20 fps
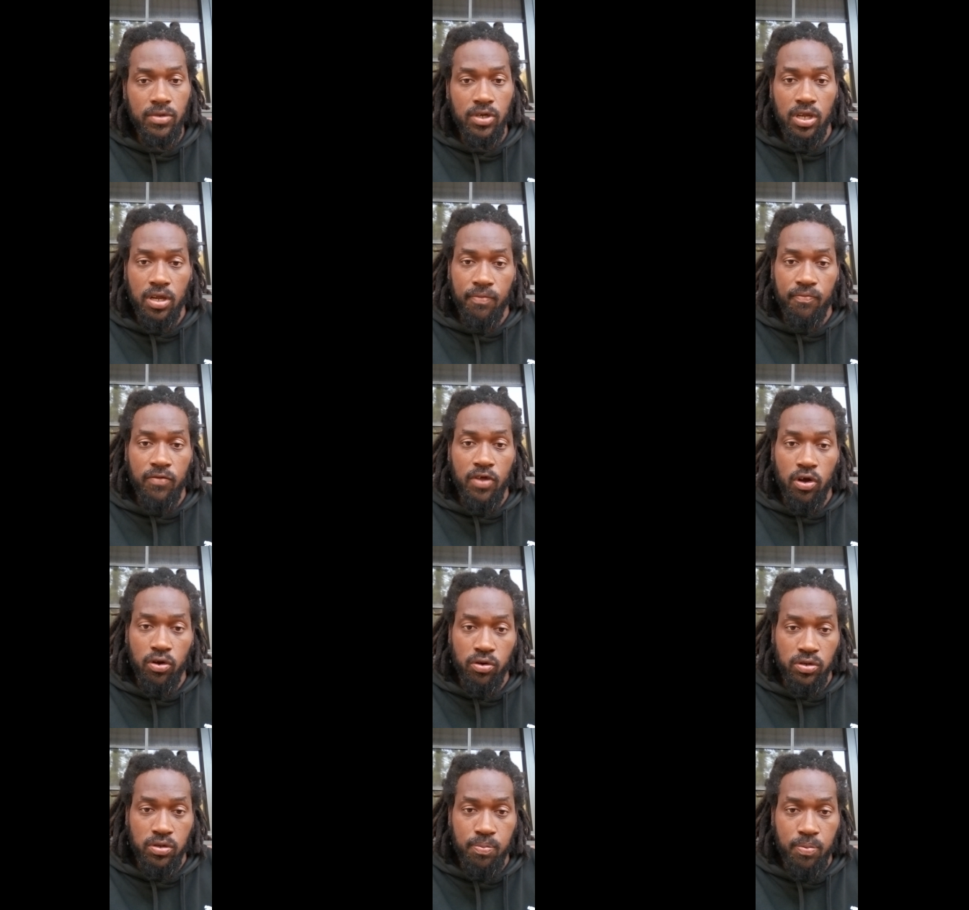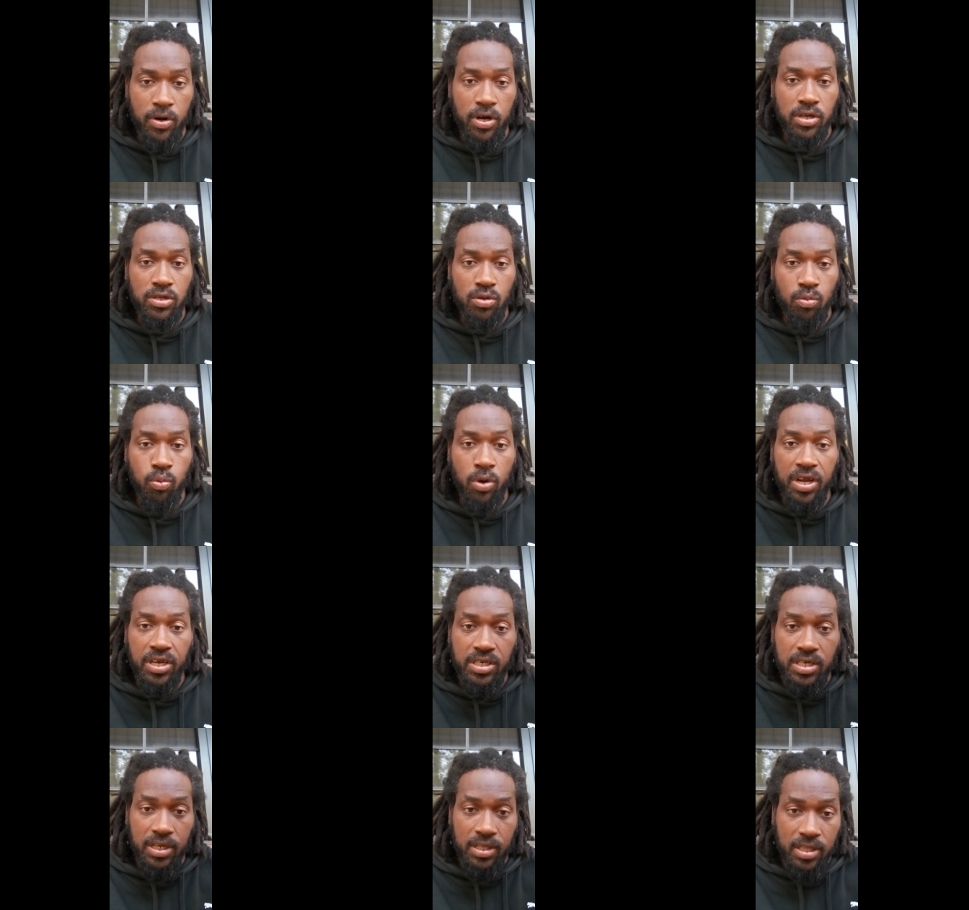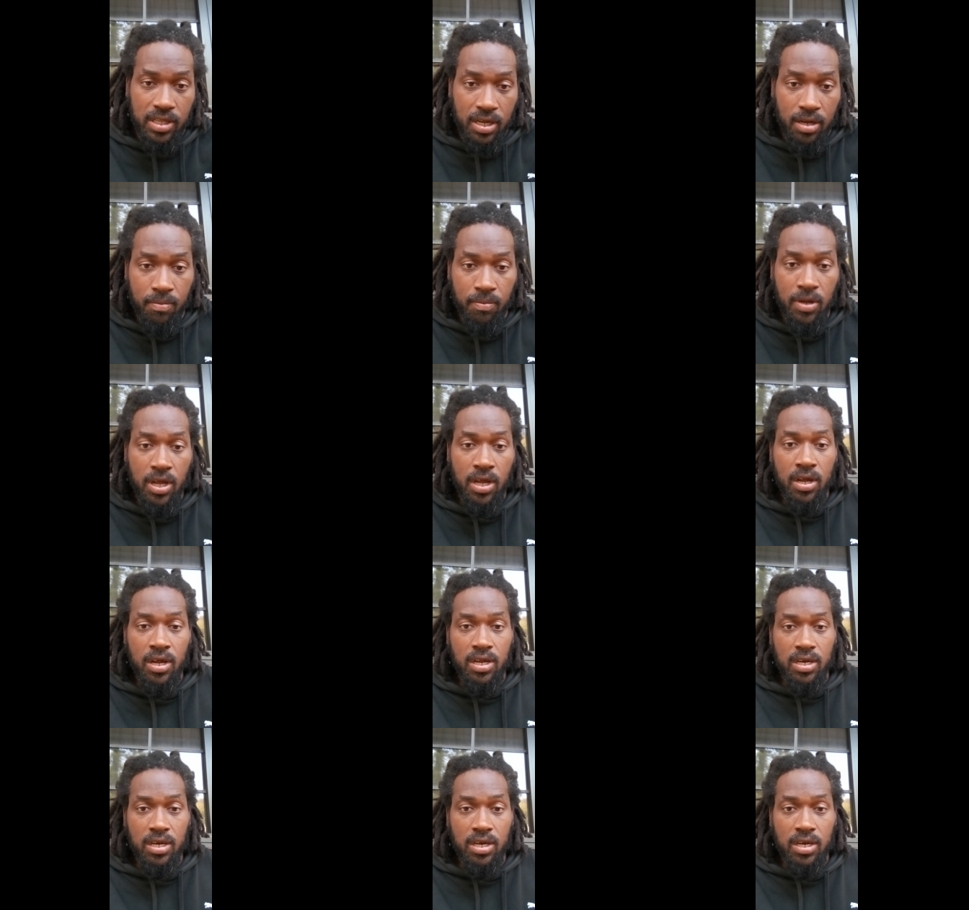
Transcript: Give those prayers away to them.